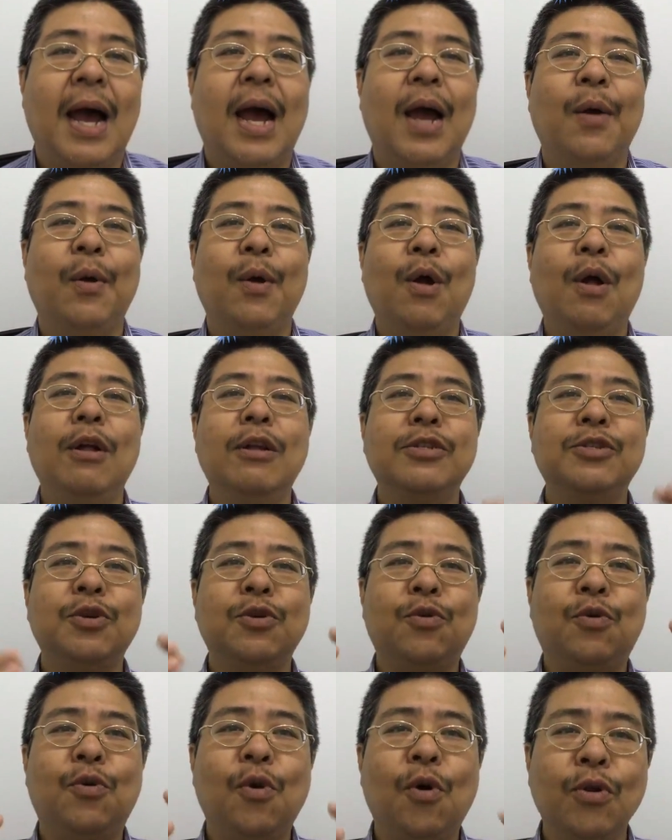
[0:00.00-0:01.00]
I'll
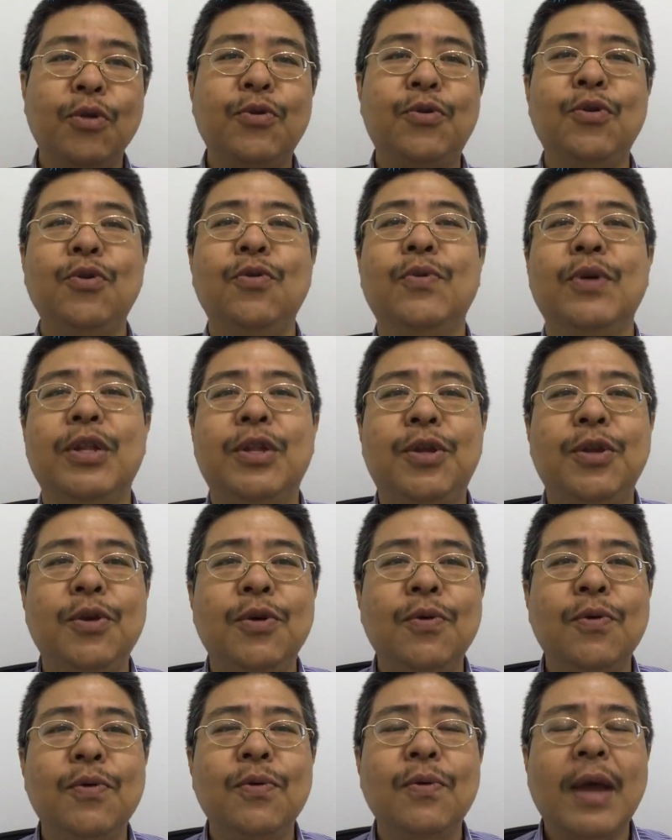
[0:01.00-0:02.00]
also go through with
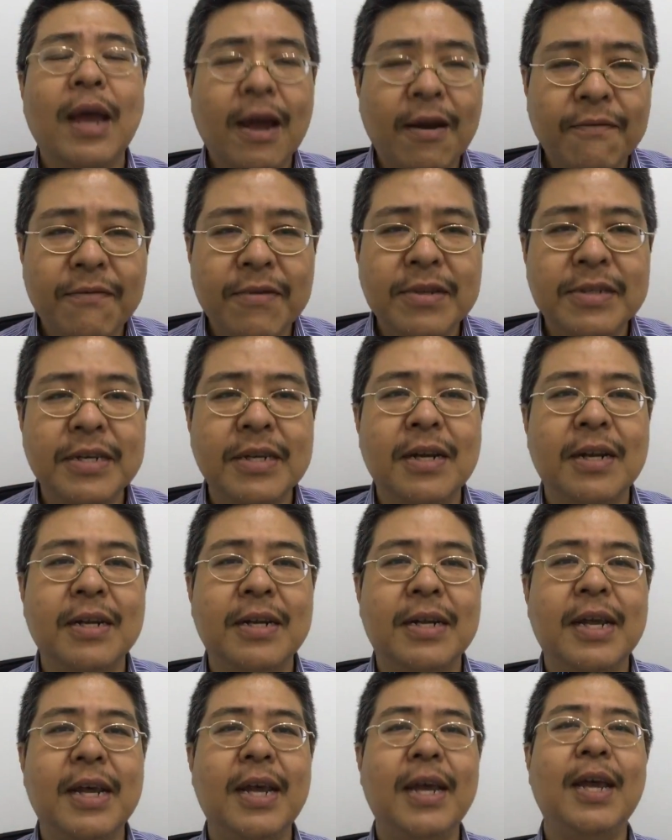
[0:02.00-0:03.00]
you every
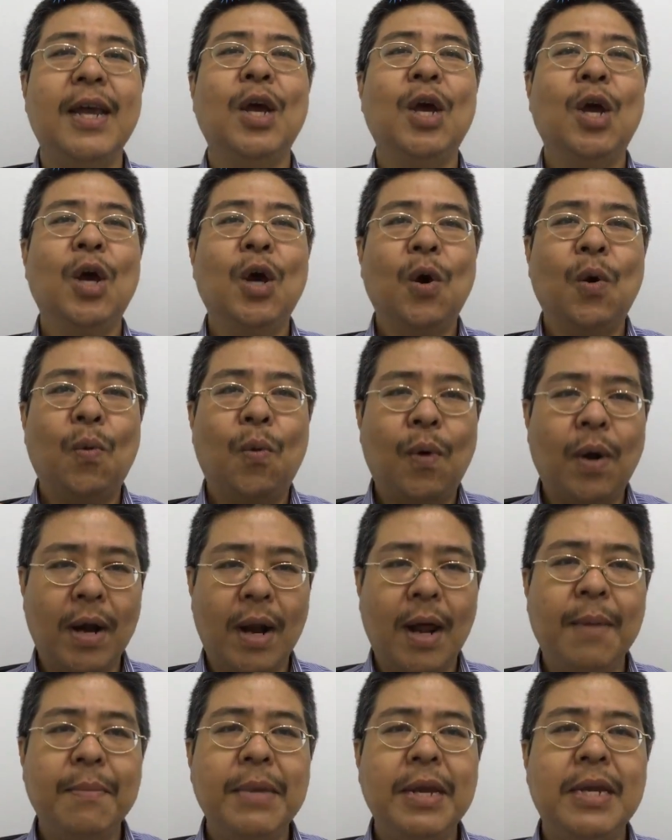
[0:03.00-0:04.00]
single day what
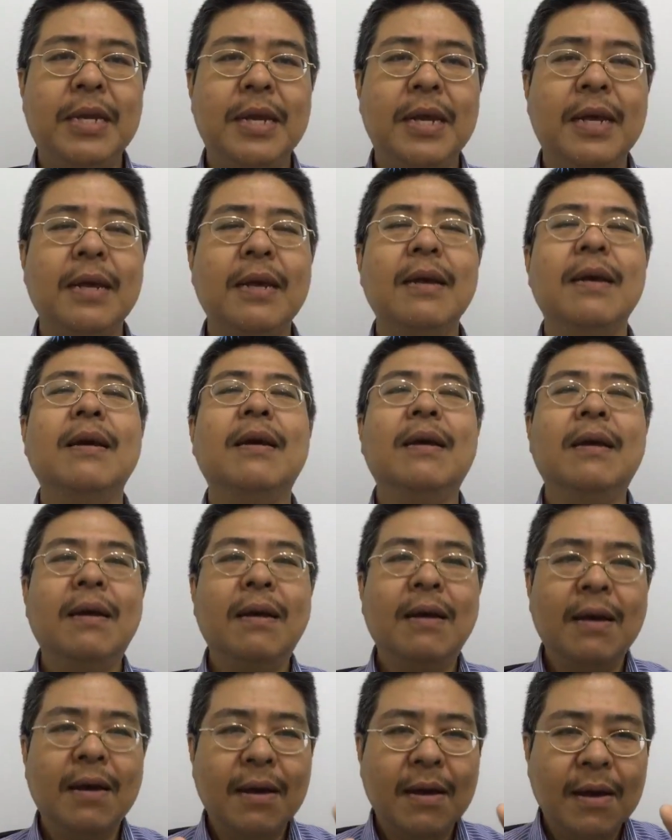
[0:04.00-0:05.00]
I'm eating,
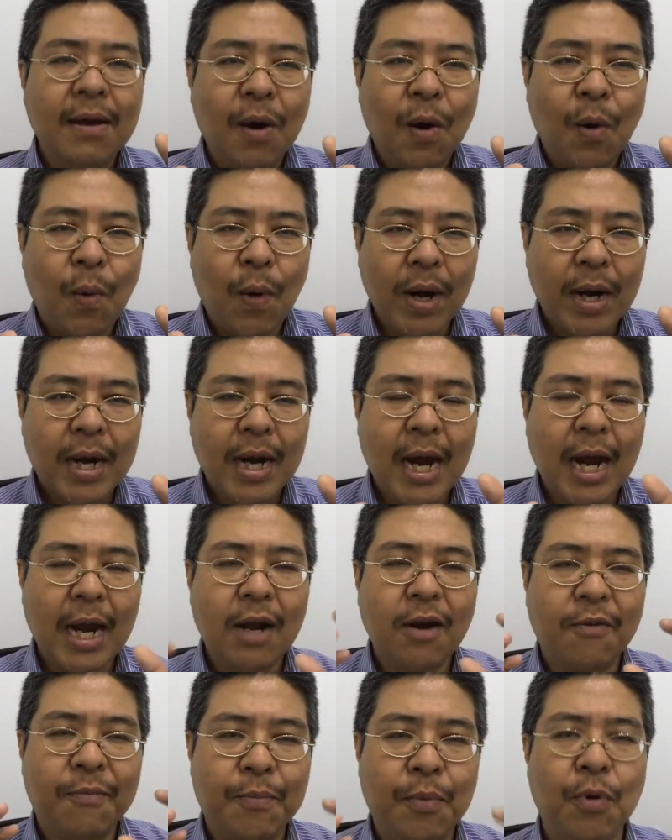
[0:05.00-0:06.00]
what
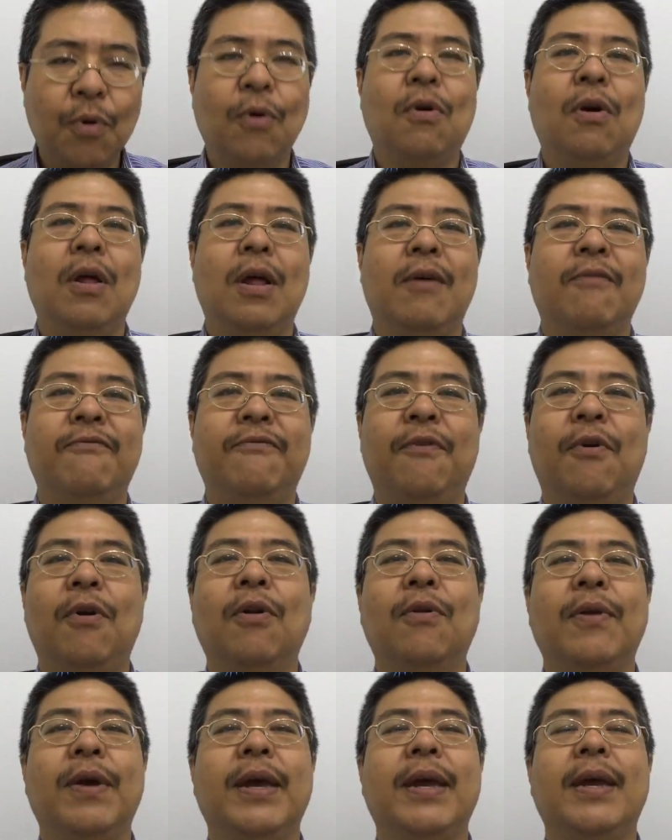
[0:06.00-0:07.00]
kind of protocol I'm
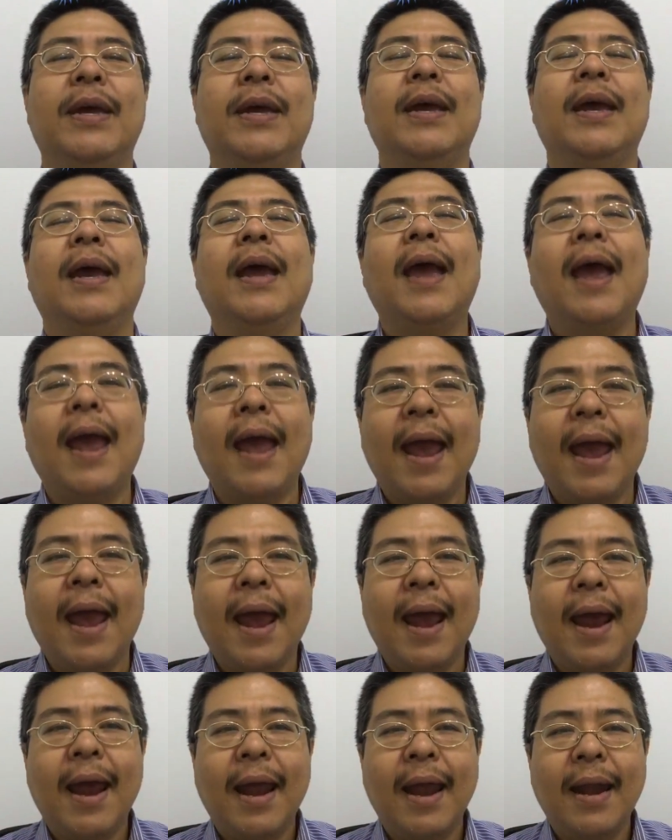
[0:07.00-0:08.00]
following,
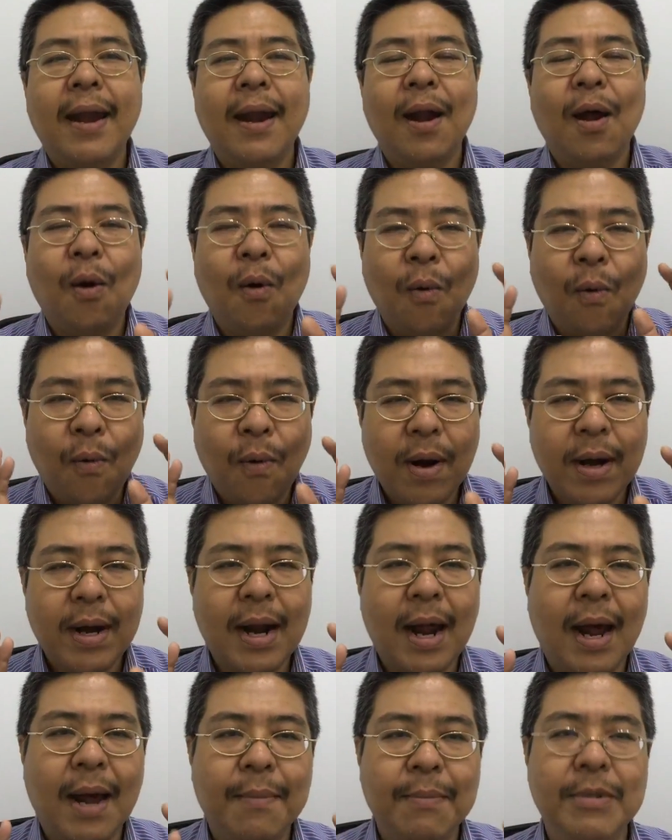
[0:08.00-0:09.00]
and
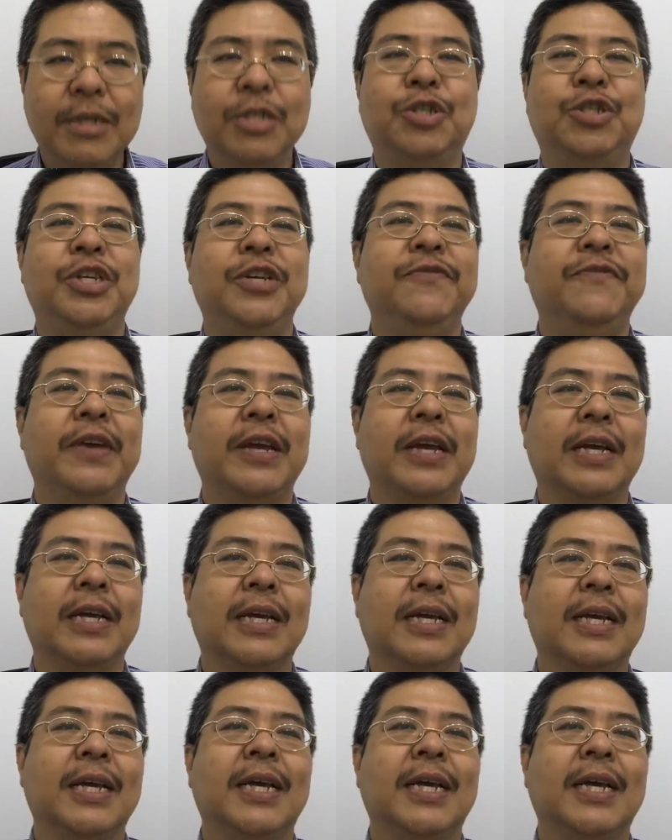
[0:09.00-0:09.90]
what I'm achieving.